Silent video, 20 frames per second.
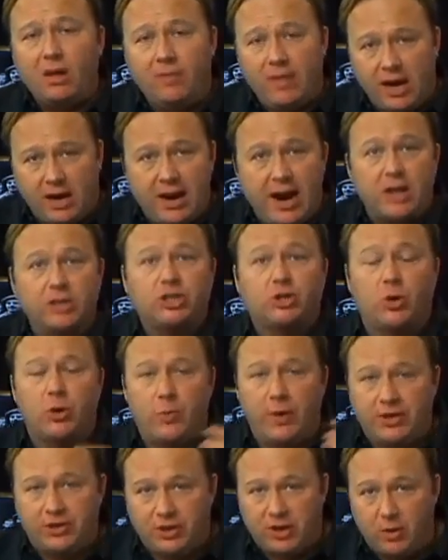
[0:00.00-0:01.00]
they announced 3
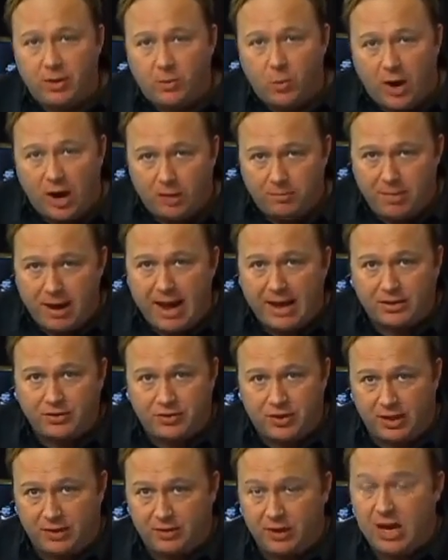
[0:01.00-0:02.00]
weeks ago in Wired
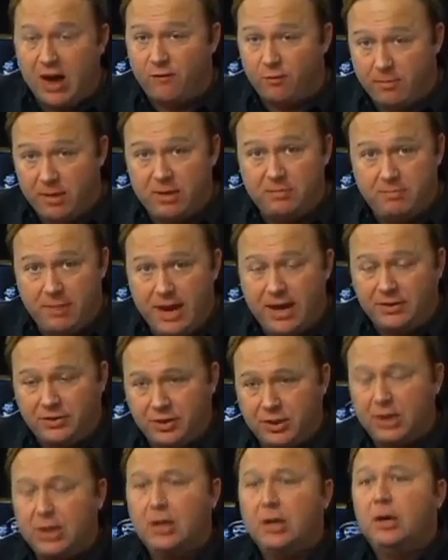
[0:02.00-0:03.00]
Magazine, the government
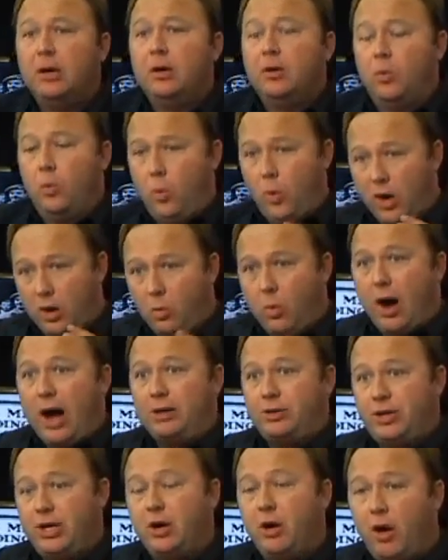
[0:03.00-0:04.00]
admits, we're
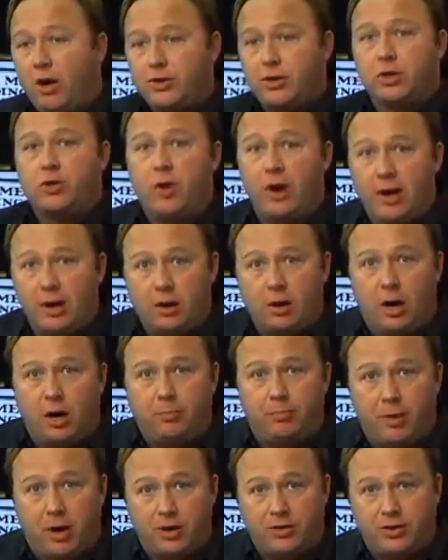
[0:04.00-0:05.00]
watching all your credit
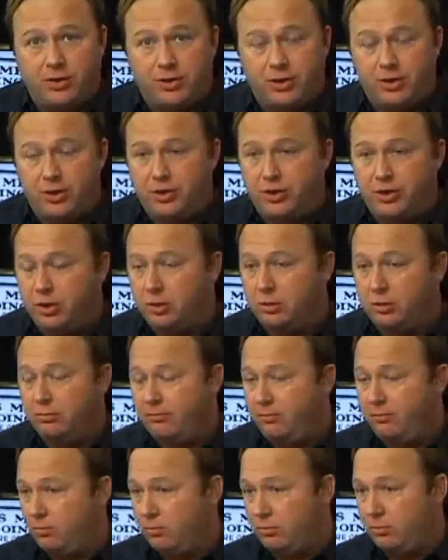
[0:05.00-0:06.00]
card purchases, your
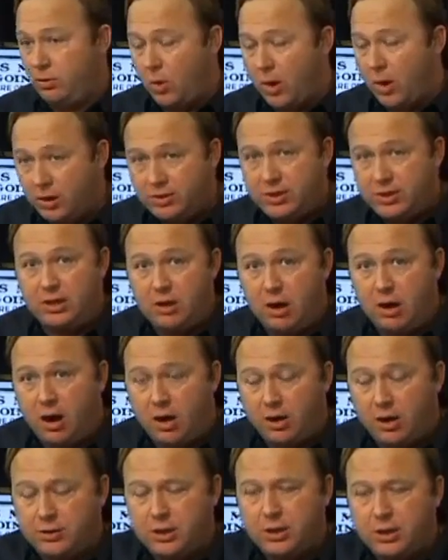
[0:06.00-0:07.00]
loyalty
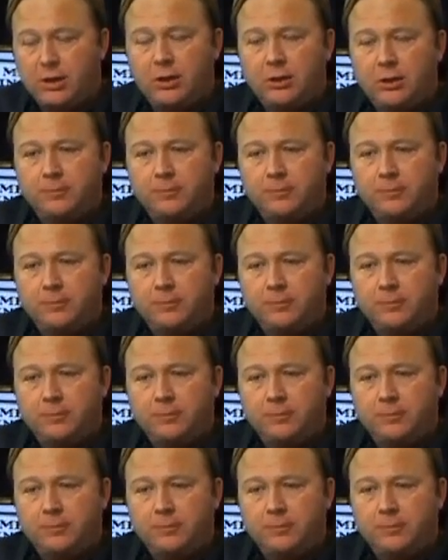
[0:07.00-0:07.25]
cards.